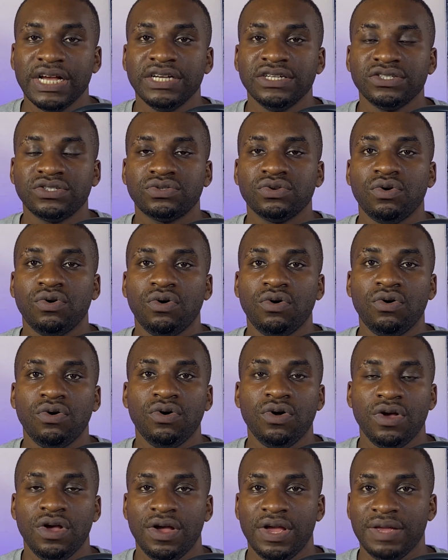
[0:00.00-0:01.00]
So
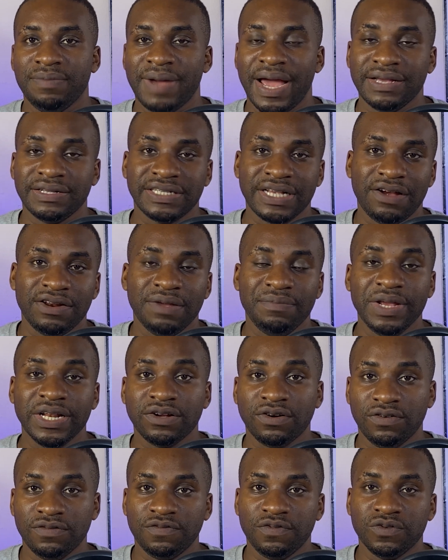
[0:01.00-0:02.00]
it might sound a bit
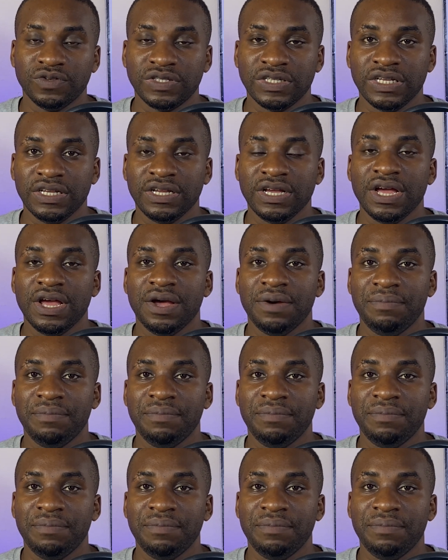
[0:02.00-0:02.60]
confusing,